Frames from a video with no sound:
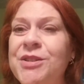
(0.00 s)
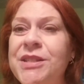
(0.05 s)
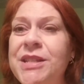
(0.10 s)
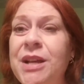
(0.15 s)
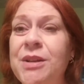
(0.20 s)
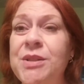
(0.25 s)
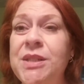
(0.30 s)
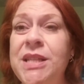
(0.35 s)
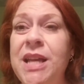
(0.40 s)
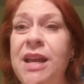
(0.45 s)

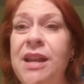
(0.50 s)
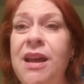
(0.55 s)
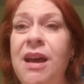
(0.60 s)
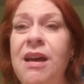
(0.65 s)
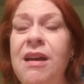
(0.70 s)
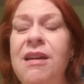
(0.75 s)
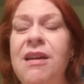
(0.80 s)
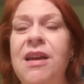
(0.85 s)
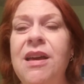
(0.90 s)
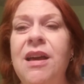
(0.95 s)

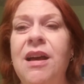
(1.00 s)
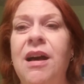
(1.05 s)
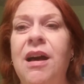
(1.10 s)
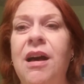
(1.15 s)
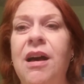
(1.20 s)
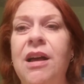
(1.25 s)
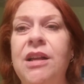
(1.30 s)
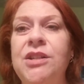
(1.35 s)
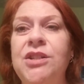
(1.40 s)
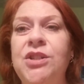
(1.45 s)
Sauceda
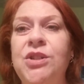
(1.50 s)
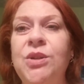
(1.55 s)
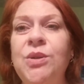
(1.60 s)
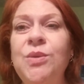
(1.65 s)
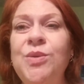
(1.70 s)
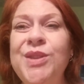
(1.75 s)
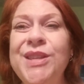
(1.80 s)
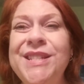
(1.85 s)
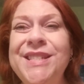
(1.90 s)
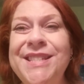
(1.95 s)
on
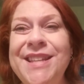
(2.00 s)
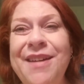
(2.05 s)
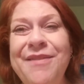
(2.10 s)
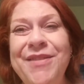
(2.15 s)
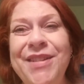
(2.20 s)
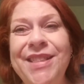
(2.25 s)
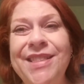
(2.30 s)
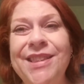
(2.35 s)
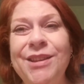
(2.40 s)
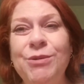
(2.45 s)
June the
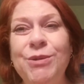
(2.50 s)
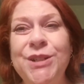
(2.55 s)
7th,